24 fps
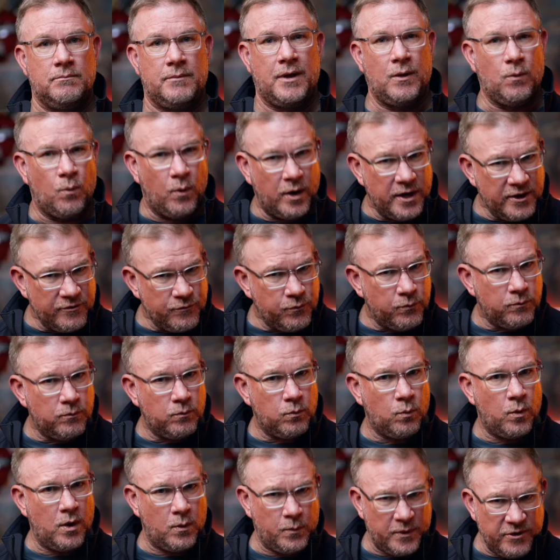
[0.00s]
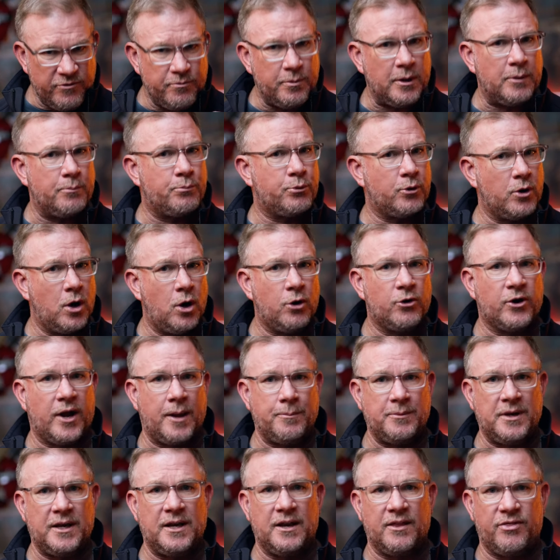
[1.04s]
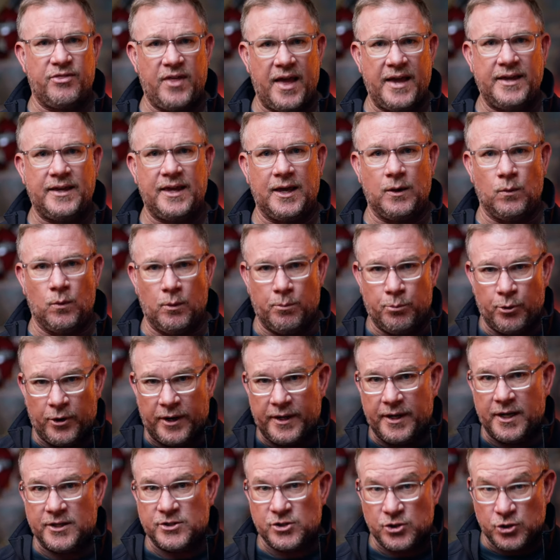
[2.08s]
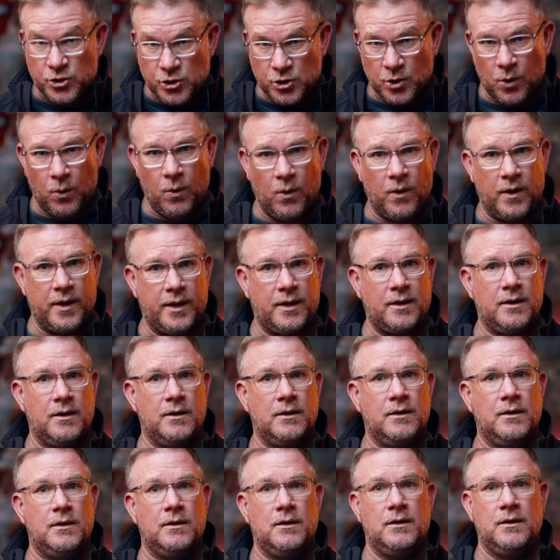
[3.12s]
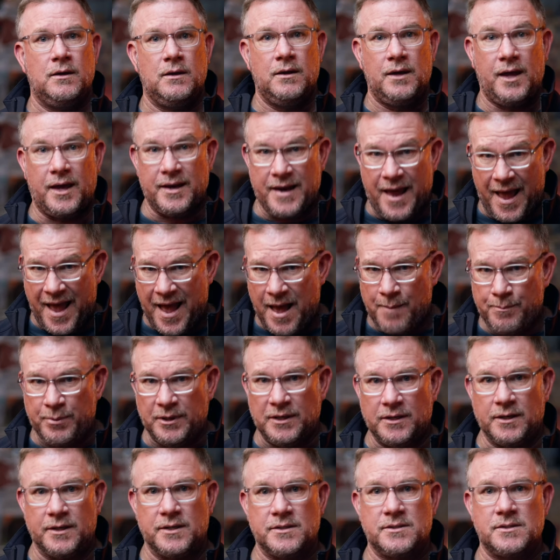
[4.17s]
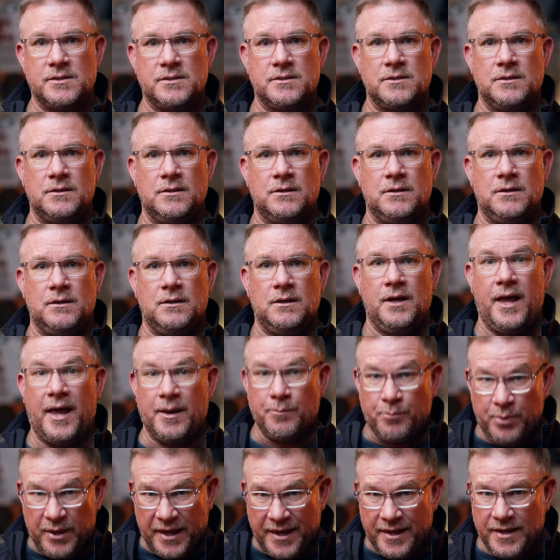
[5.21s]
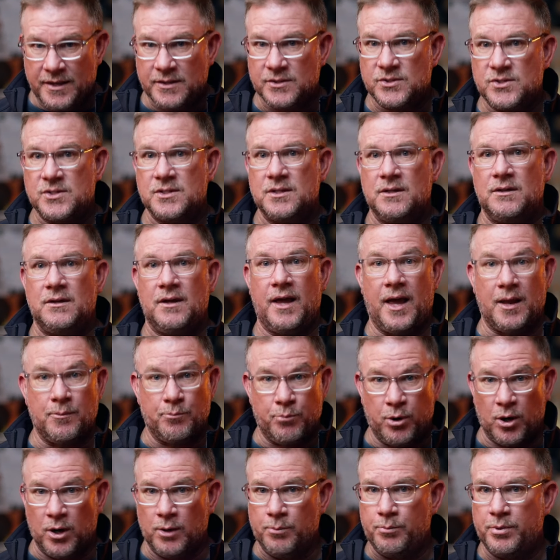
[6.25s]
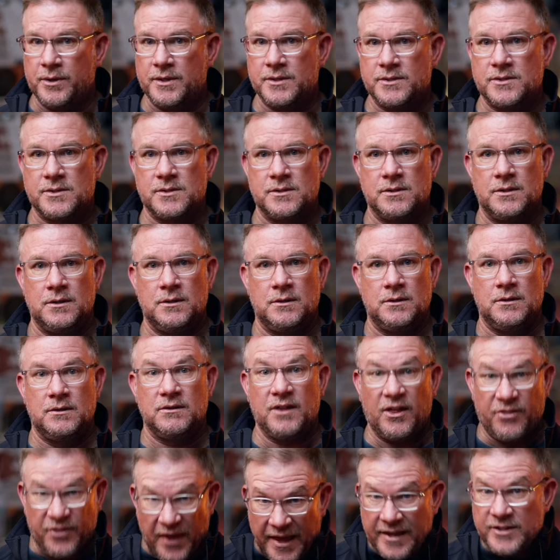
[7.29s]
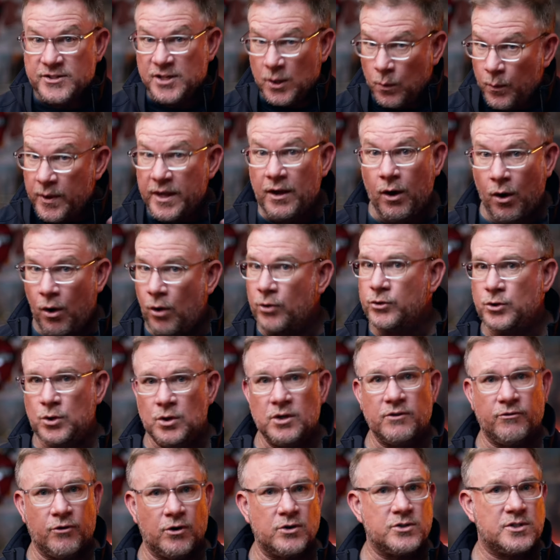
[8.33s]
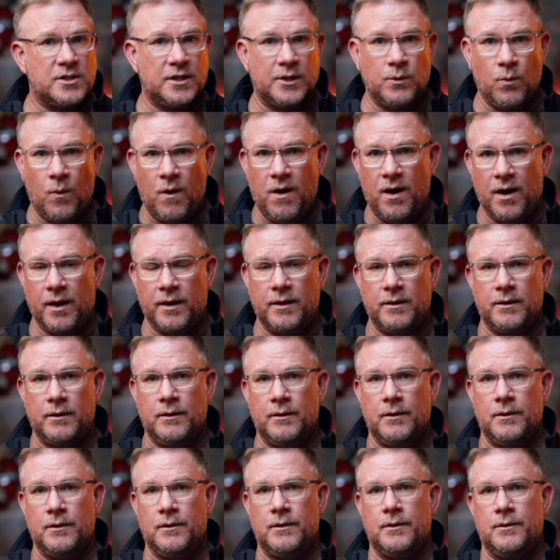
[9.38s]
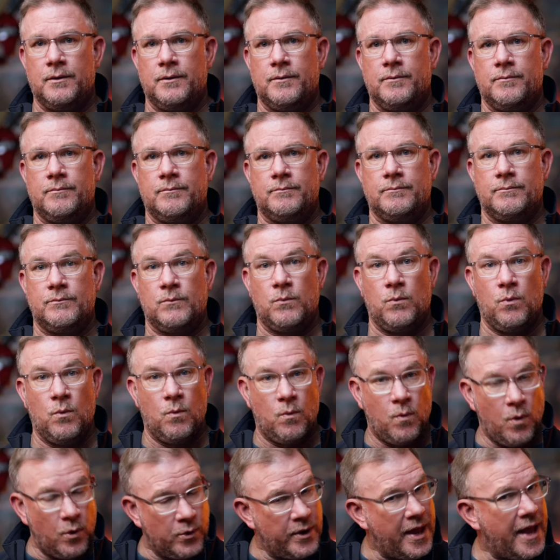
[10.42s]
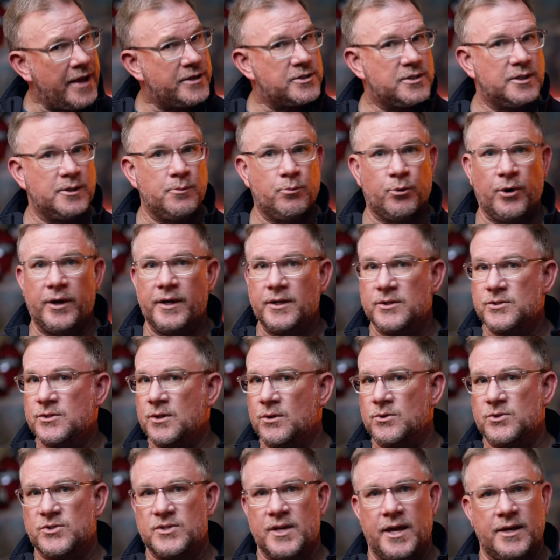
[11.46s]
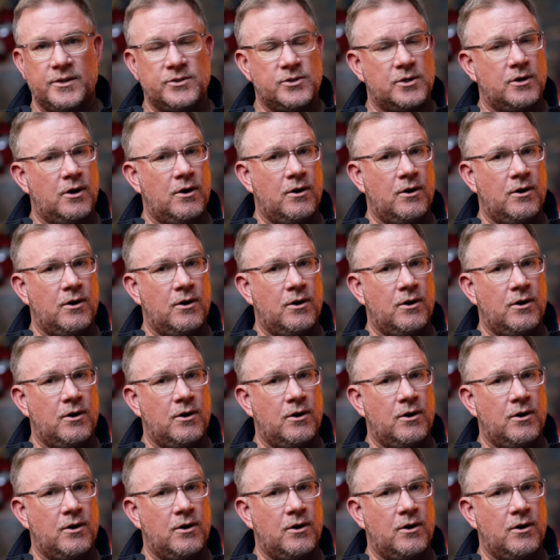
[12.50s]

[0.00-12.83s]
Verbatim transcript: And what if what we've been programmed into thinking will bring us joy and happiness and peace and purpose, the things that we all universally want, won't actually bring us those things at